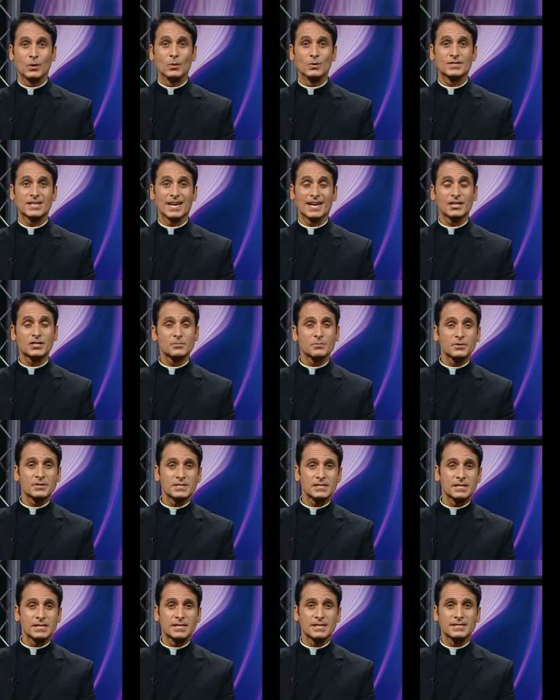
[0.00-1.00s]
whose
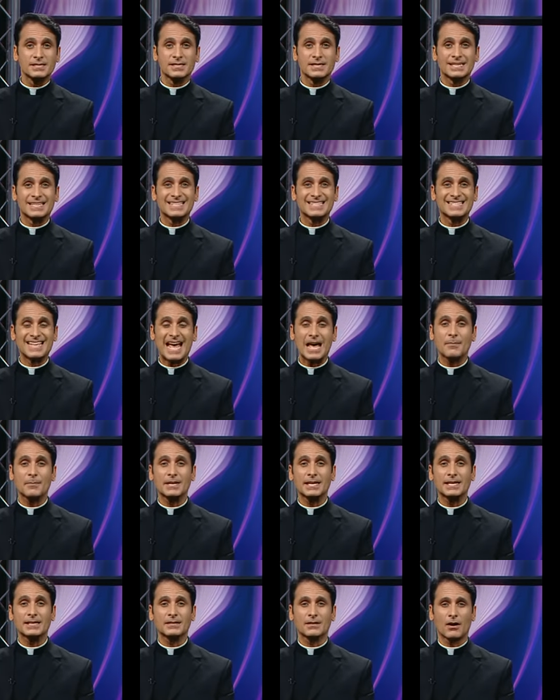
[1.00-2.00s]
expertise in
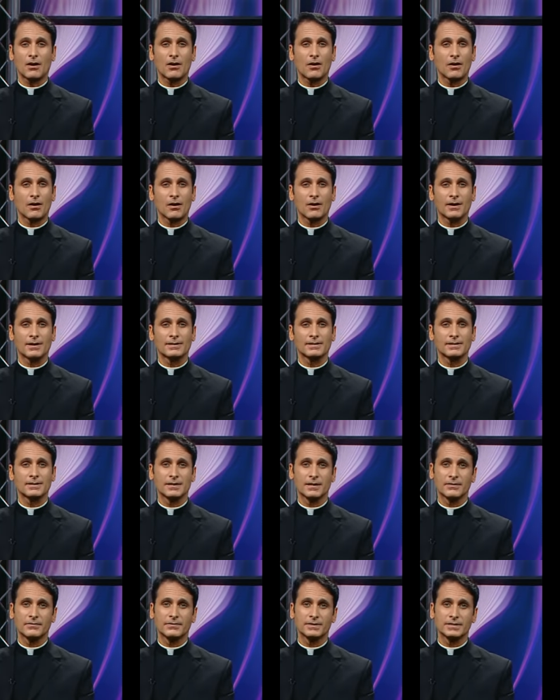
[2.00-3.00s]
examining the heart
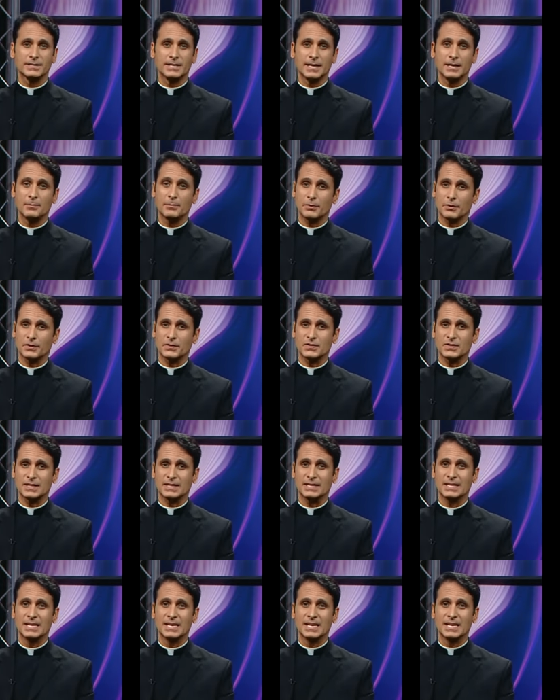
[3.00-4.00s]
of a dead
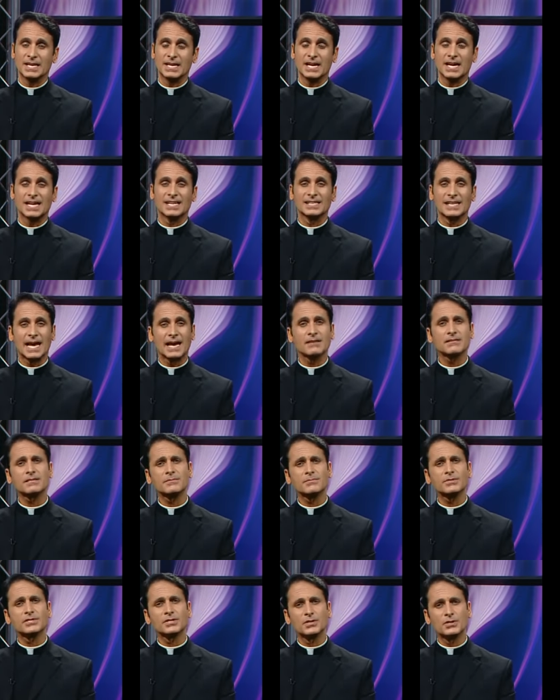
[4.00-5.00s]
person allows
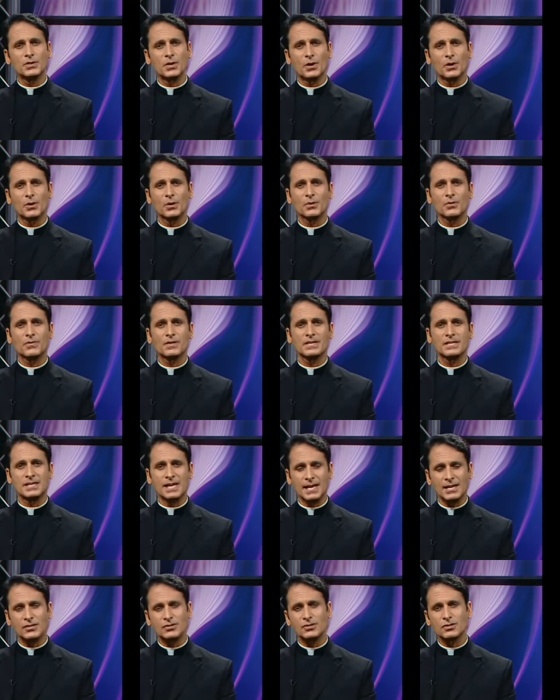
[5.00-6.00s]
him to know the
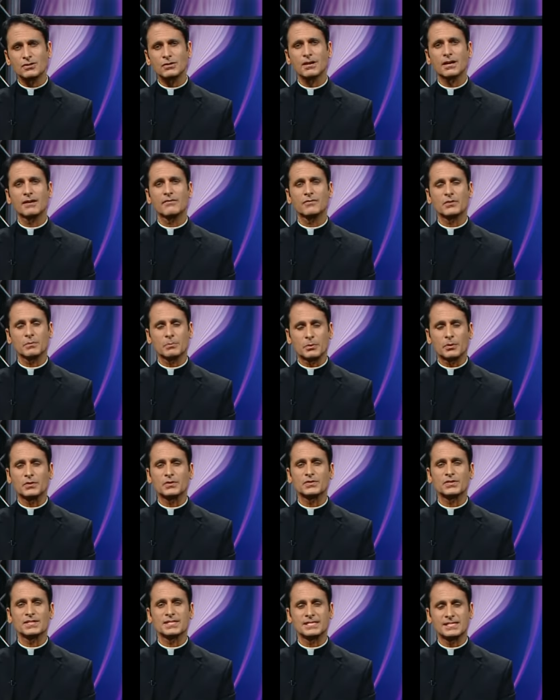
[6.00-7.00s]
nature of the
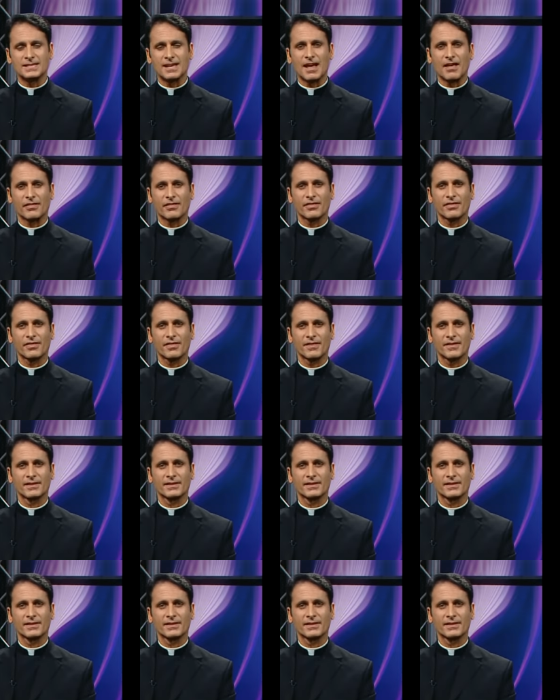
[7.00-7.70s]
person's death.